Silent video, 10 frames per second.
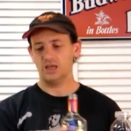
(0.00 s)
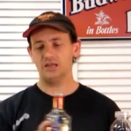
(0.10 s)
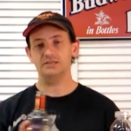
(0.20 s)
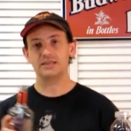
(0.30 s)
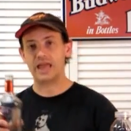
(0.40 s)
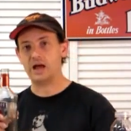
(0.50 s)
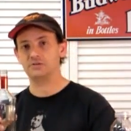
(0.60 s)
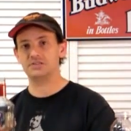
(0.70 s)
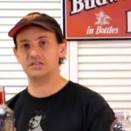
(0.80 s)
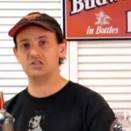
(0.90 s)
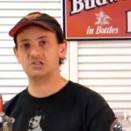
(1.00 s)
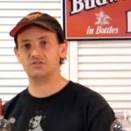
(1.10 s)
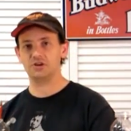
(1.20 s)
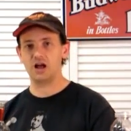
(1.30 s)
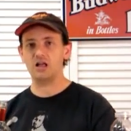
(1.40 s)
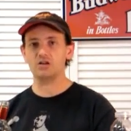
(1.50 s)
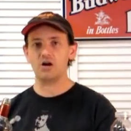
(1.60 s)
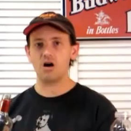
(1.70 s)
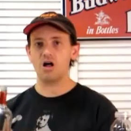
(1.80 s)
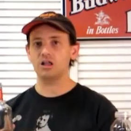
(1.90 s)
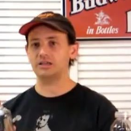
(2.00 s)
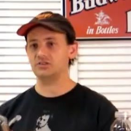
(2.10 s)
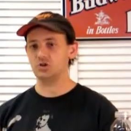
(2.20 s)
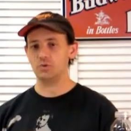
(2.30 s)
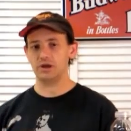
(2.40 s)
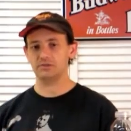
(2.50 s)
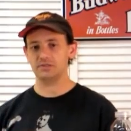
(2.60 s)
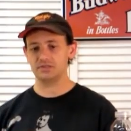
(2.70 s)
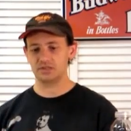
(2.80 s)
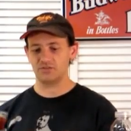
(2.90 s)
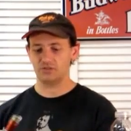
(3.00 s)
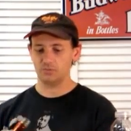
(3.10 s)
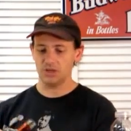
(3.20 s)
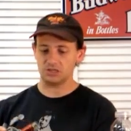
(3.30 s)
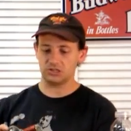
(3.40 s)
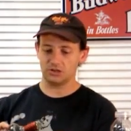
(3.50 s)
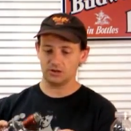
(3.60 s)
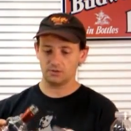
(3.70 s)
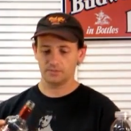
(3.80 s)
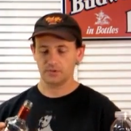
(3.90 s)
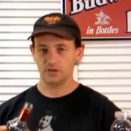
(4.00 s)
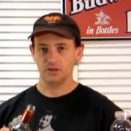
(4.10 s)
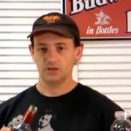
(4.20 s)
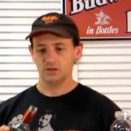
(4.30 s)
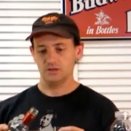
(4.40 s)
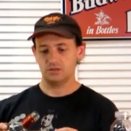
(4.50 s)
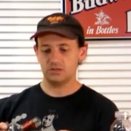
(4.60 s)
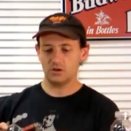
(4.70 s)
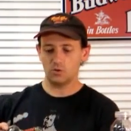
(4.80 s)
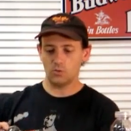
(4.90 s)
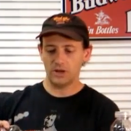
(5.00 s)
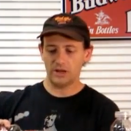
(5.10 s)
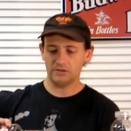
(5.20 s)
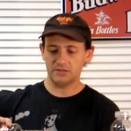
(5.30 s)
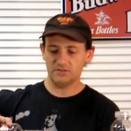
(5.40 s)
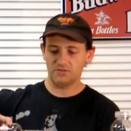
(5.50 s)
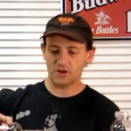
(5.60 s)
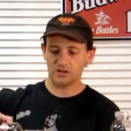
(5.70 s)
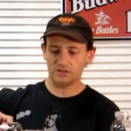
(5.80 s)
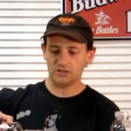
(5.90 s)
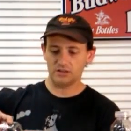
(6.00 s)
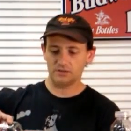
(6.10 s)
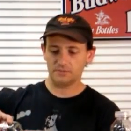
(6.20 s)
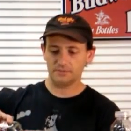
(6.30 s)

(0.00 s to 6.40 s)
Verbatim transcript: And it's an ounce each of your alcohol and two ounces of your mixer. So one ounce of vodka,